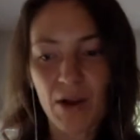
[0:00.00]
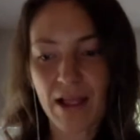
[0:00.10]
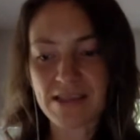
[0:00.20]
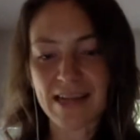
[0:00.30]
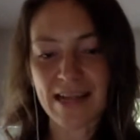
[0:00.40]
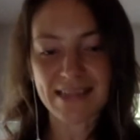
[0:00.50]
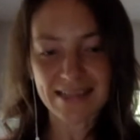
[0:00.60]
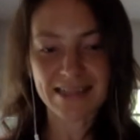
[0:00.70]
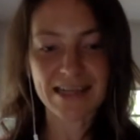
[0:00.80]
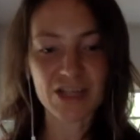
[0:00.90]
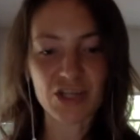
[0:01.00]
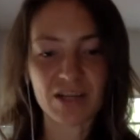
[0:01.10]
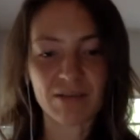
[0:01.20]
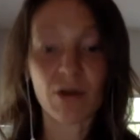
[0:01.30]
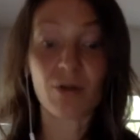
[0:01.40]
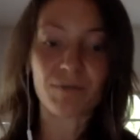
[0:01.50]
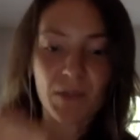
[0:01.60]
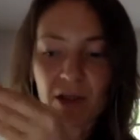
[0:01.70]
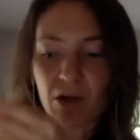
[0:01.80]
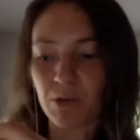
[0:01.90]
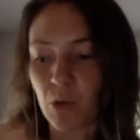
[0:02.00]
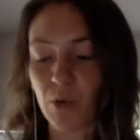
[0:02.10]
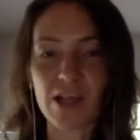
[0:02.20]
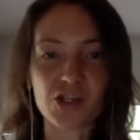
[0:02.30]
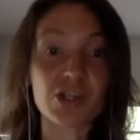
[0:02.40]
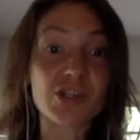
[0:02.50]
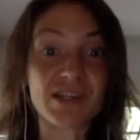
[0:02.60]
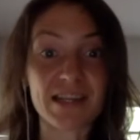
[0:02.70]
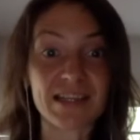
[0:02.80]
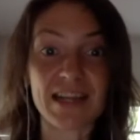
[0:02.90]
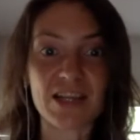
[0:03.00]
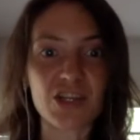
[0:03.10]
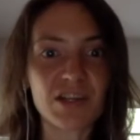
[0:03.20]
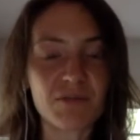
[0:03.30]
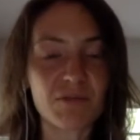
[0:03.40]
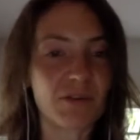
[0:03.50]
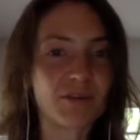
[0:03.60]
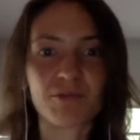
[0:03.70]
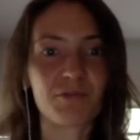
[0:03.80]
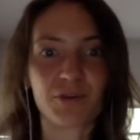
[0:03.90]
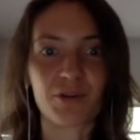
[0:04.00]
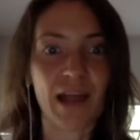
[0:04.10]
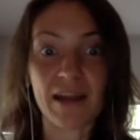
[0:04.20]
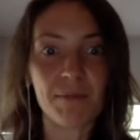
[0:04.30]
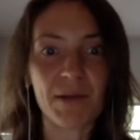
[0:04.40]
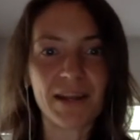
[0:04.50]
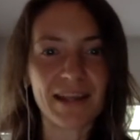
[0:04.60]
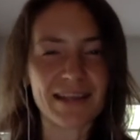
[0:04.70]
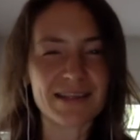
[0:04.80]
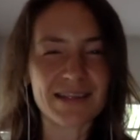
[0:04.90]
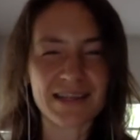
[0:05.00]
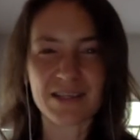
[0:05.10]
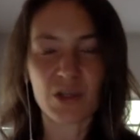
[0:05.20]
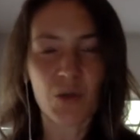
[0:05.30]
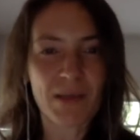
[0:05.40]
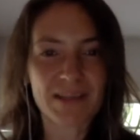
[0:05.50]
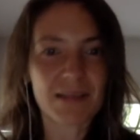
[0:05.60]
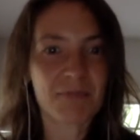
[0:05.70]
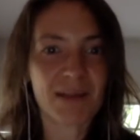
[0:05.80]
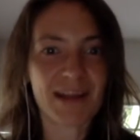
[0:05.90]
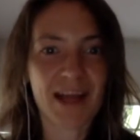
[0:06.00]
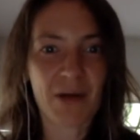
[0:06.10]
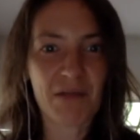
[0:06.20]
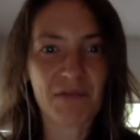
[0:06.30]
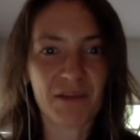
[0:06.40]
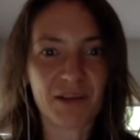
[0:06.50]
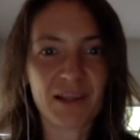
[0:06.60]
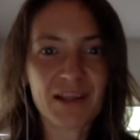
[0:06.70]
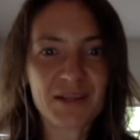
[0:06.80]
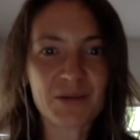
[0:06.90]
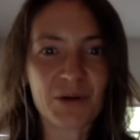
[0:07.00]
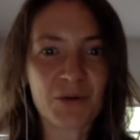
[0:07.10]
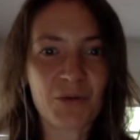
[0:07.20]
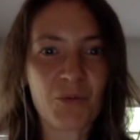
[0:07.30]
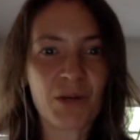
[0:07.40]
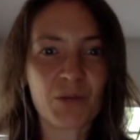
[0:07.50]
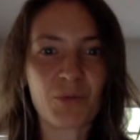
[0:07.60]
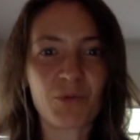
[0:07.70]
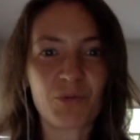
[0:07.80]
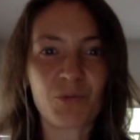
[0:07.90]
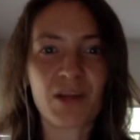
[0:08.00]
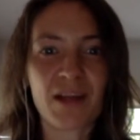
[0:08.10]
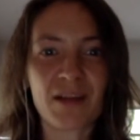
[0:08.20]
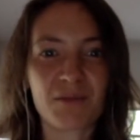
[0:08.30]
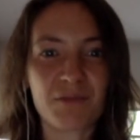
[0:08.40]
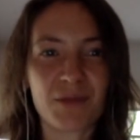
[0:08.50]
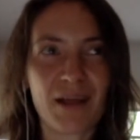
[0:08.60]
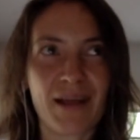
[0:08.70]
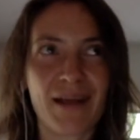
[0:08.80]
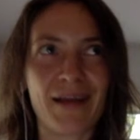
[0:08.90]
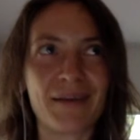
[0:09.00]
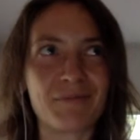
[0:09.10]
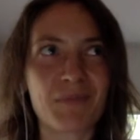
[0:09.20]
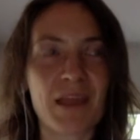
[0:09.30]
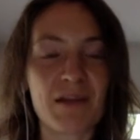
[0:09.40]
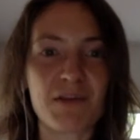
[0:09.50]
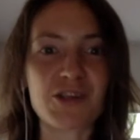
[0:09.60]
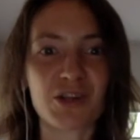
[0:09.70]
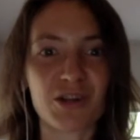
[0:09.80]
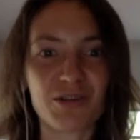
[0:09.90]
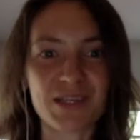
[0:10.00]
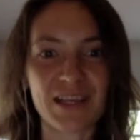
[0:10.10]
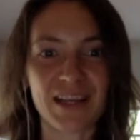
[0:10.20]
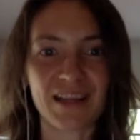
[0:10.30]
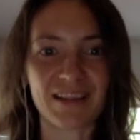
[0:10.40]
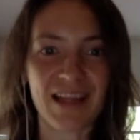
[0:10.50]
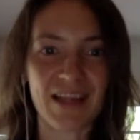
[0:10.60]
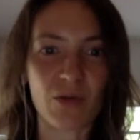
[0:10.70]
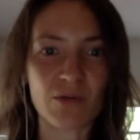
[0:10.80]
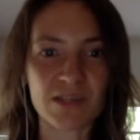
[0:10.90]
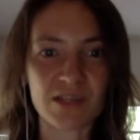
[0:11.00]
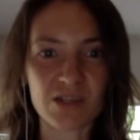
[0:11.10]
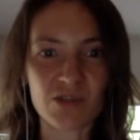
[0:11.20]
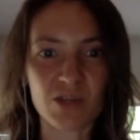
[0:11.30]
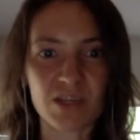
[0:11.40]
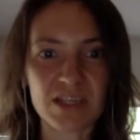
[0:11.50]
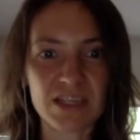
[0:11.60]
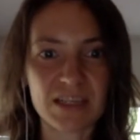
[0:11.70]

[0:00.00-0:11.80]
the destination or location to destination for anybody is so messed up right now, I feel. So what kind of innovation are you seeing in those industries?